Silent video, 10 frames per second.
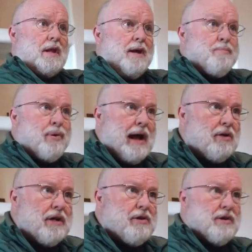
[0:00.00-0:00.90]
I'm
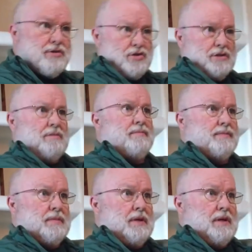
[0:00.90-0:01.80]
proudly Christian,
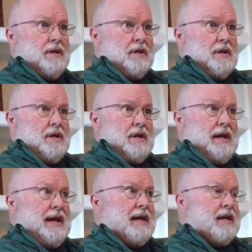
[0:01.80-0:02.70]

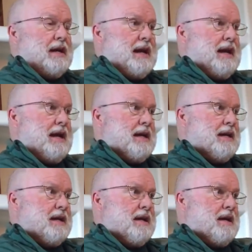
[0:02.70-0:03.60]
and
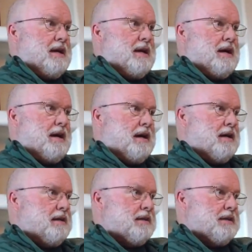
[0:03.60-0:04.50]
and. Uh,
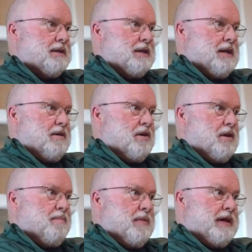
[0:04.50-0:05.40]

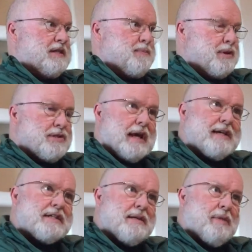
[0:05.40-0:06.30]
it's
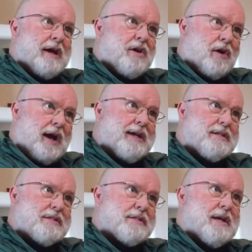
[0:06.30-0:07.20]
precisely my
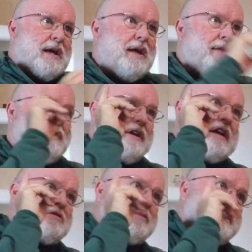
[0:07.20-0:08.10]
Christ that
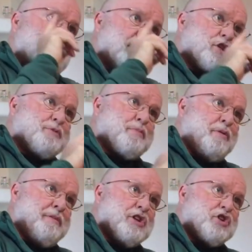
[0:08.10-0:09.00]
gives me not just
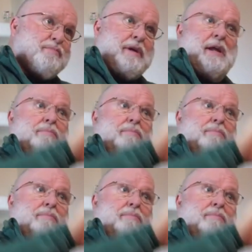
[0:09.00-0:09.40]
permission, but